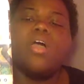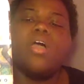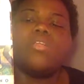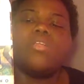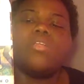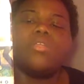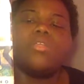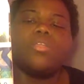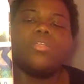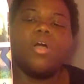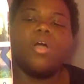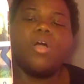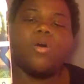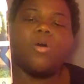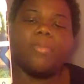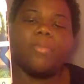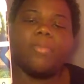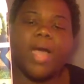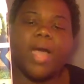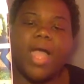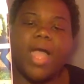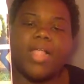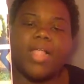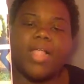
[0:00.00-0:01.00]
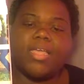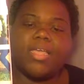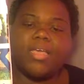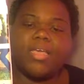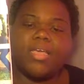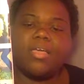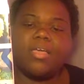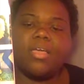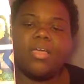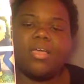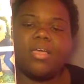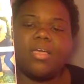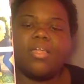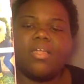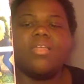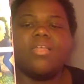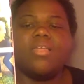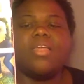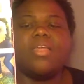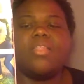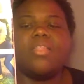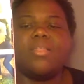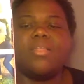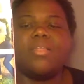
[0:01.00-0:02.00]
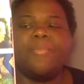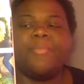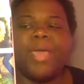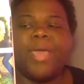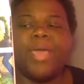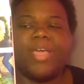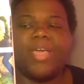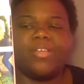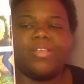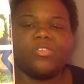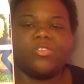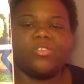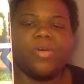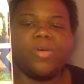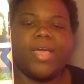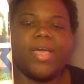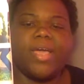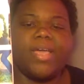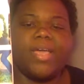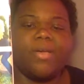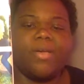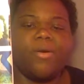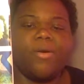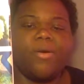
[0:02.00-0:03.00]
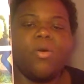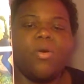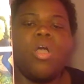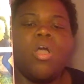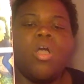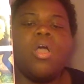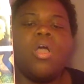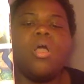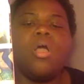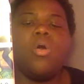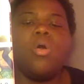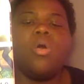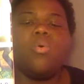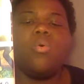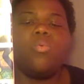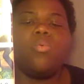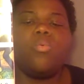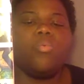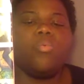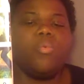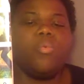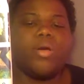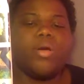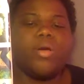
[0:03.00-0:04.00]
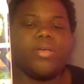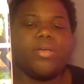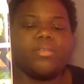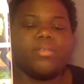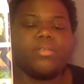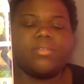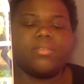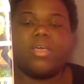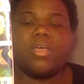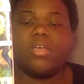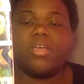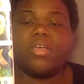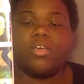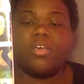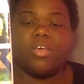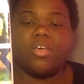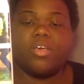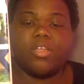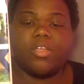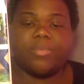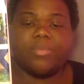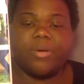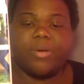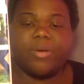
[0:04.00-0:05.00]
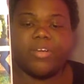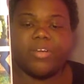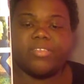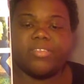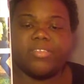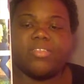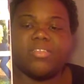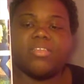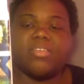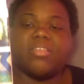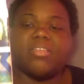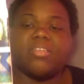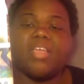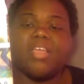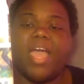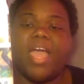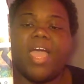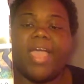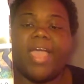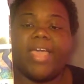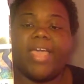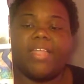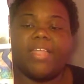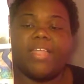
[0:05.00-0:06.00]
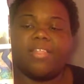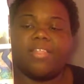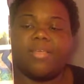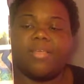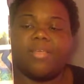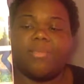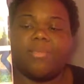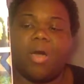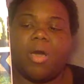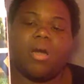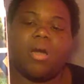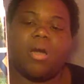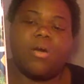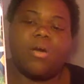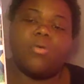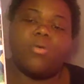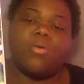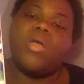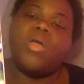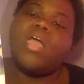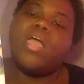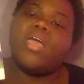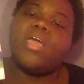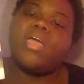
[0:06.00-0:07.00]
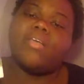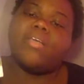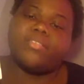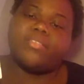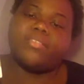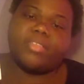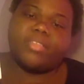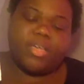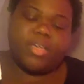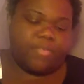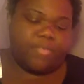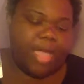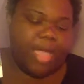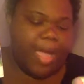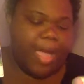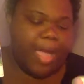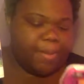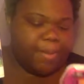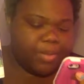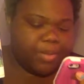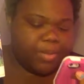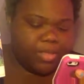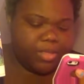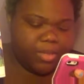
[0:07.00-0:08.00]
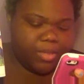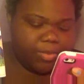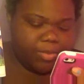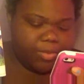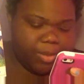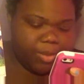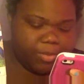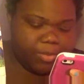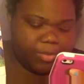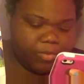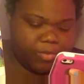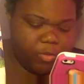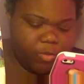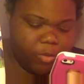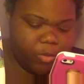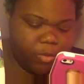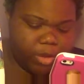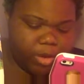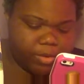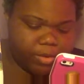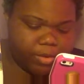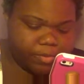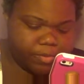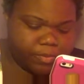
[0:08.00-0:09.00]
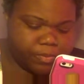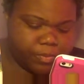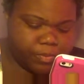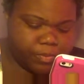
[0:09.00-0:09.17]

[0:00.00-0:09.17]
Nobody in the main triangle was a good person. I hated them all. It's never happened to me before.